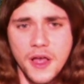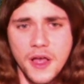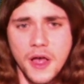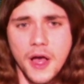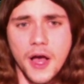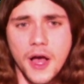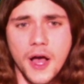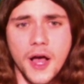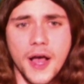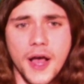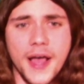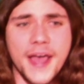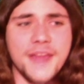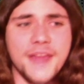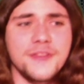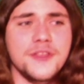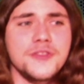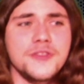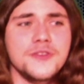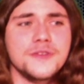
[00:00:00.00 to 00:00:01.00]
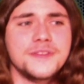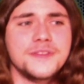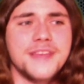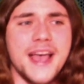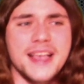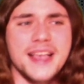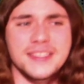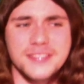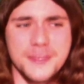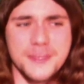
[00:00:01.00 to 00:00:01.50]
And the new
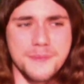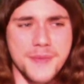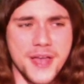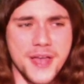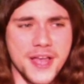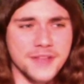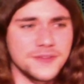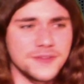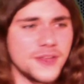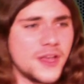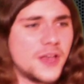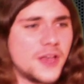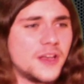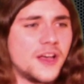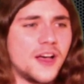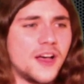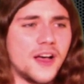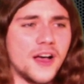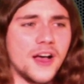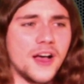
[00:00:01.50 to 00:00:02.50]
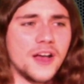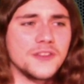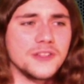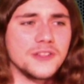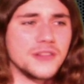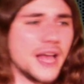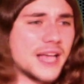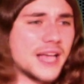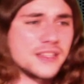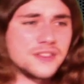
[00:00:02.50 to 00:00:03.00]
Testament.
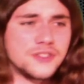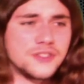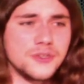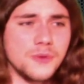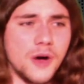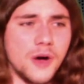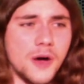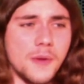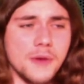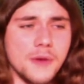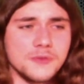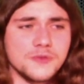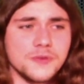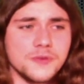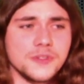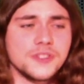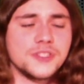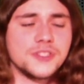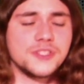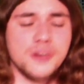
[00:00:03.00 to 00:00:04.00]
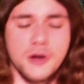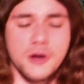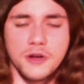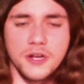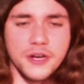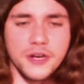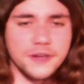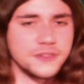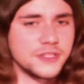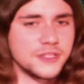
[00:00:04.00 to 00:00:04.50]
The last two albums were so
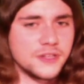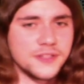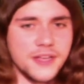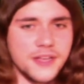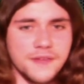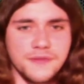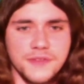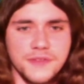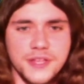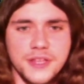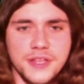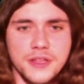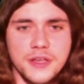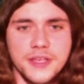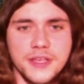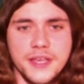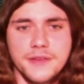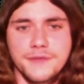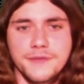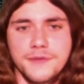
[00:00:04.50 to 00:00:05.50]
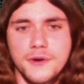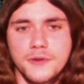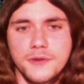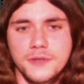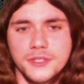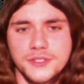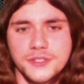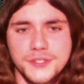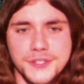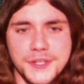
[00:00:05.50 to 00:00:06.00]
good, so definitely looking
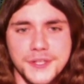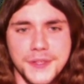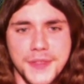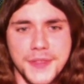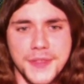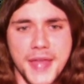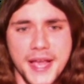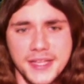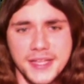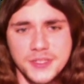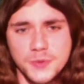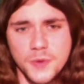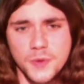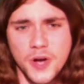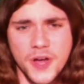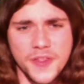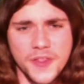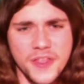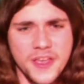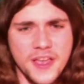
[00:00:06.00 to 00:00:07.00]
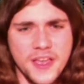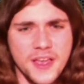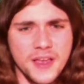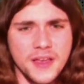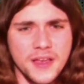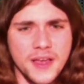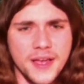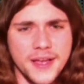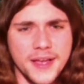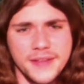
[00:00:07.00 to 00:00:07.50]
forward to the next one.
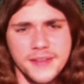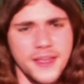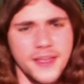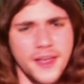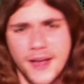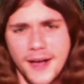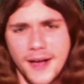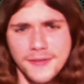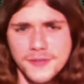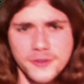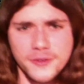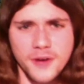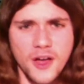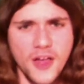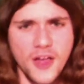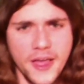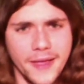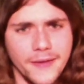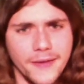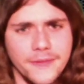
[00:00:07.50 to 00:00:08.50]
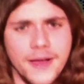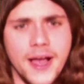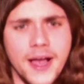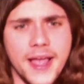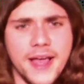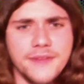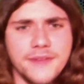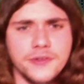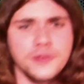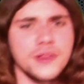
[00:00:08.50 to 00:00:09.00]
And yeah, after all, I
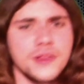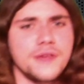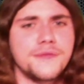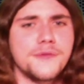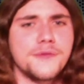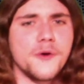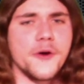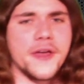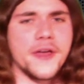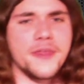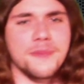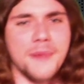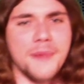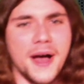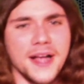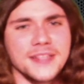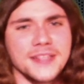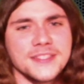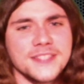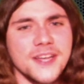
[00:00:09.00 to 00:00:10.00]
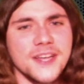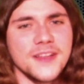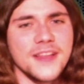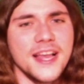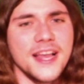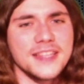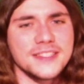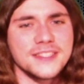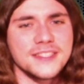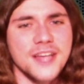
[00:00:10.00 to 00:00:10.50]
have only 4 in mind, so
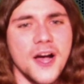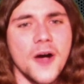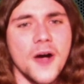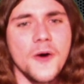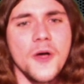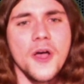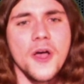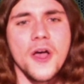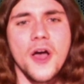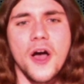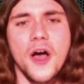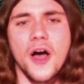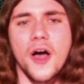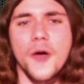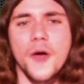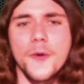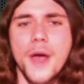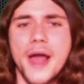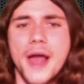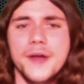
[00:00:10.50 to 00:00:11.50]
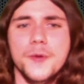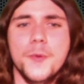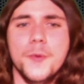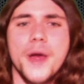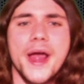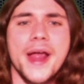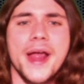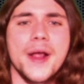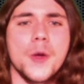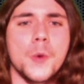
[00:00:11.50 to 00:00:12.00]
let's go right
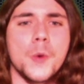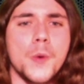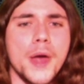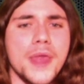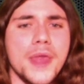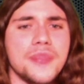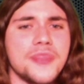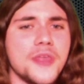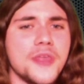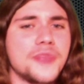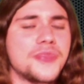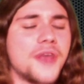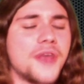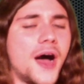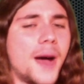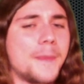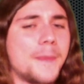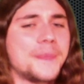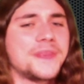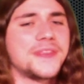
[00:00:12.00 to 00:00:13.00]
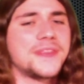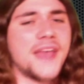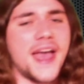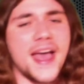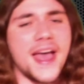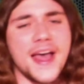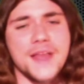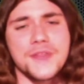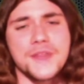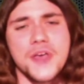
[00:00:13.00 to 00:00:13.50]
away with the top
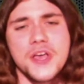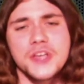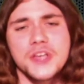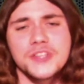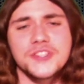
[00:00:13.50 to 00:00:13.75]
10.